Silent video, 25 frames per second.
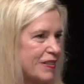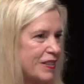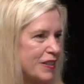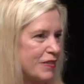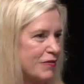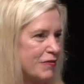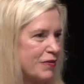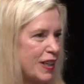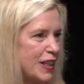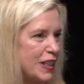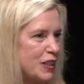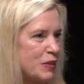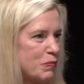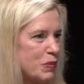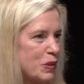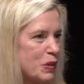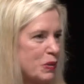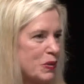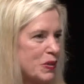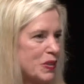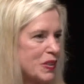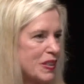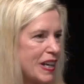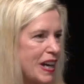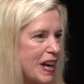that
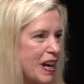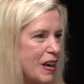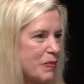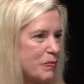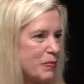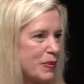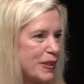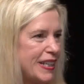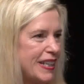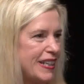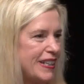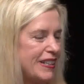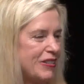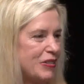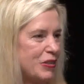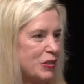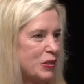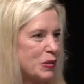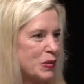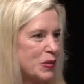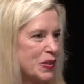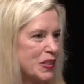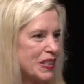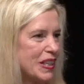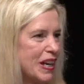Facebook was copied,
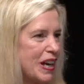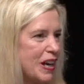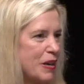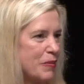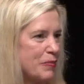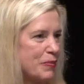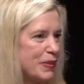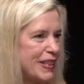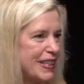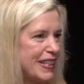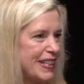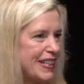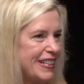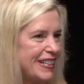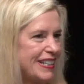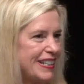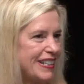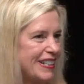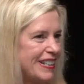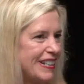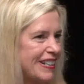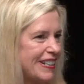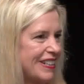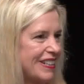Google was copied,